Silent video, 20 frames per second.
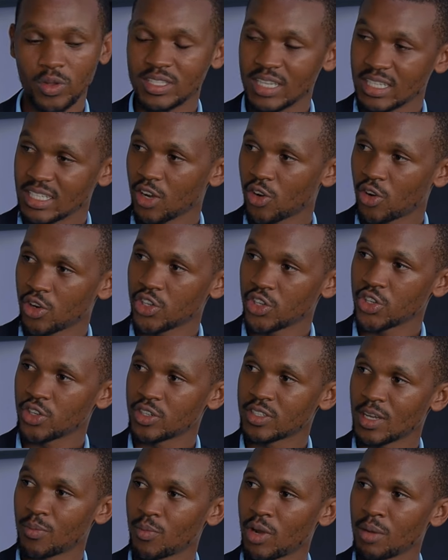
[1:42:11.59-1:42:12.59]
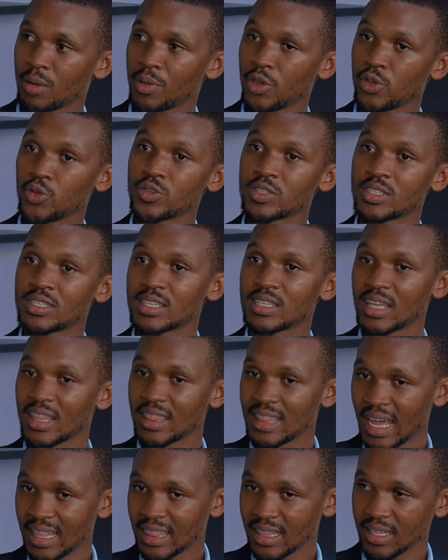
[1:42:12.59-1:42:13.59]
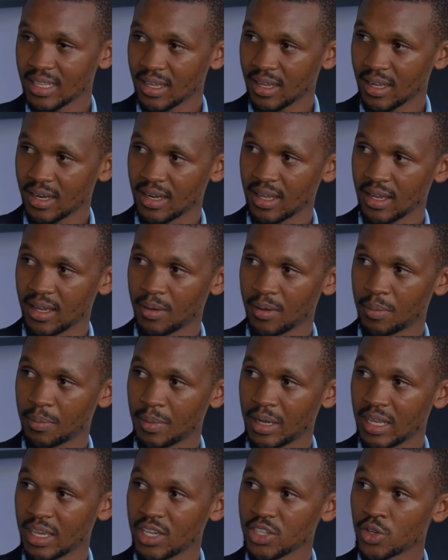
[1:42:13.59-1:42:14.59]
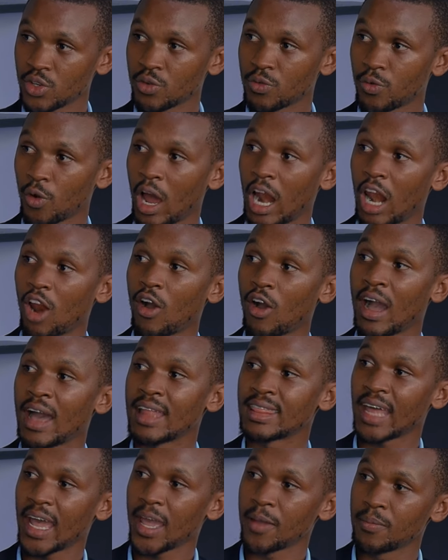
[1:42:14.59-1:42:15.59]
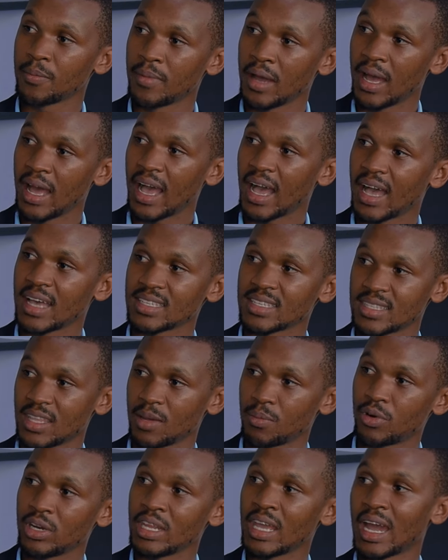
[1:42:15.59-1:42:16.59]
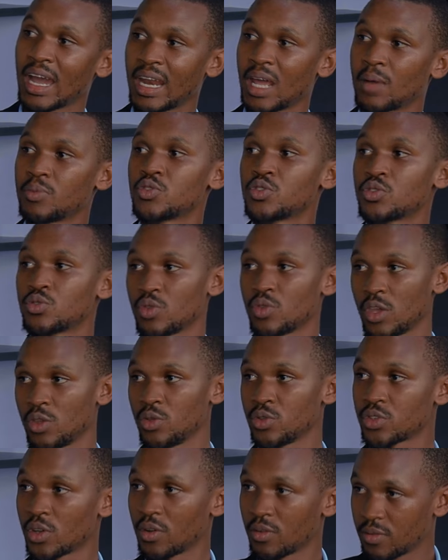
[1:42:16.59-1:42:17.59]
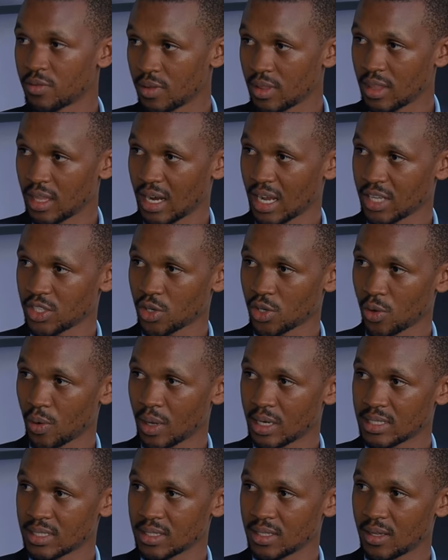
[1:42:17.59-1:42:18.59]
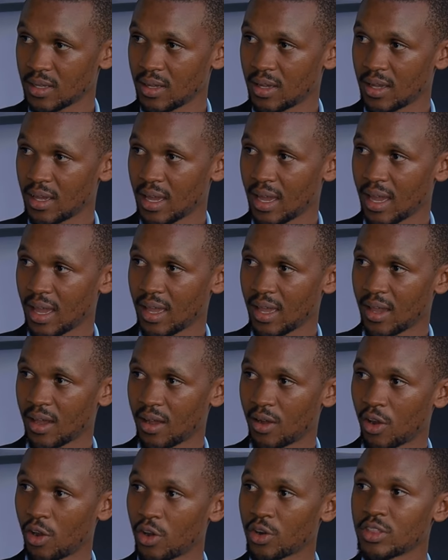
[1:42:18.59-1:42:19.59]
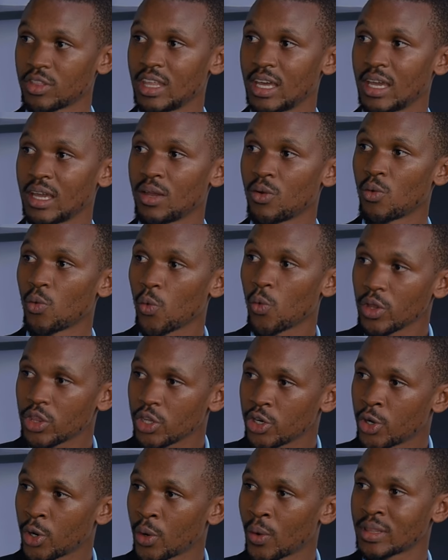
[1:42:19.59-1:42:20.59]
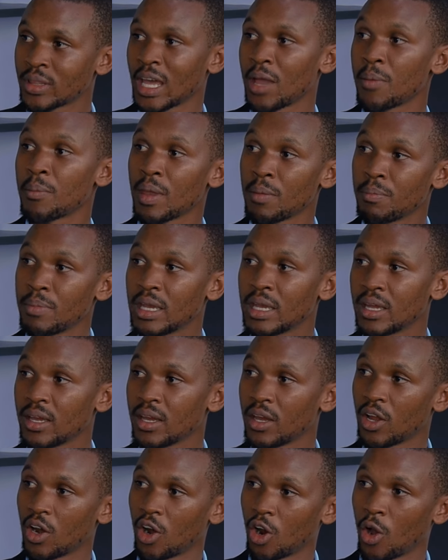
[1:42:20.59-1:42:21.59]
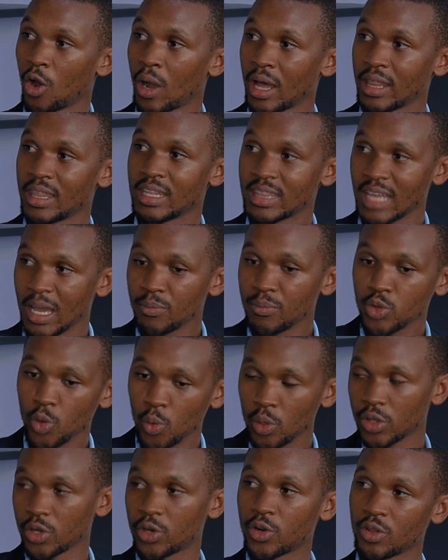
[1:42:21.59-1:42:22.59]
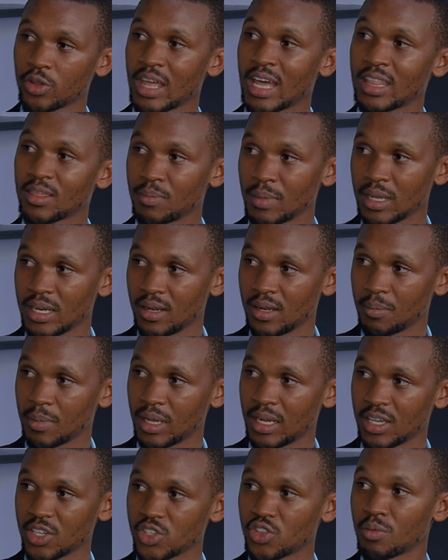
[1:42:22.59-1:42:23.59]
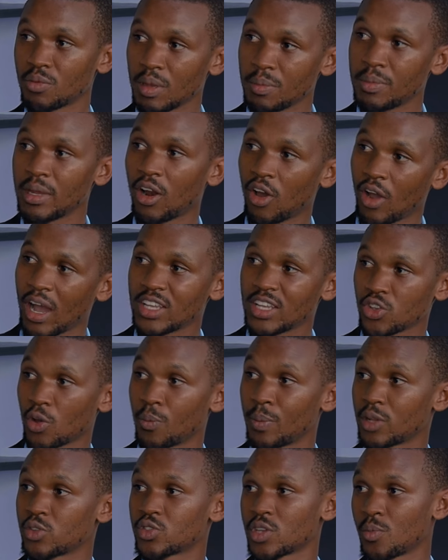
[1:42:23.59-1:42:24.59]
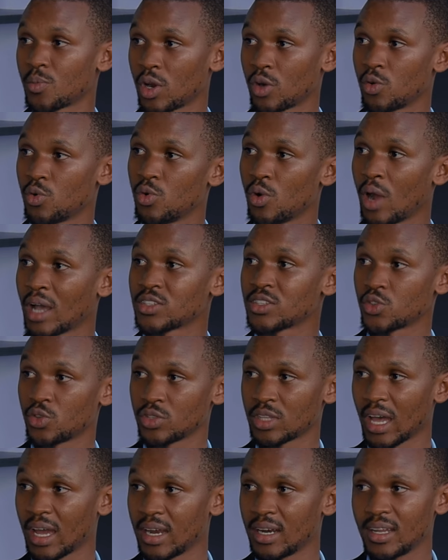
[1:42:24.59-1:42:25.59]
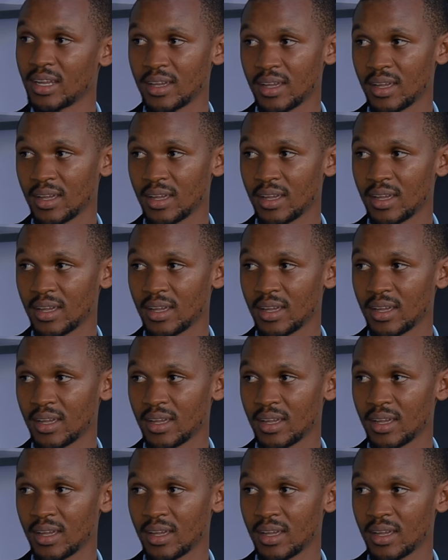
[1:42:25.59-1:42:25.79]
with such a condition, someone may use that uh, uh, medication for a longer time as the body adapts to the use of the natural ones. Or the withdrawal time may be longer. The time to withdraw that medication may be long as compared to someone who has not had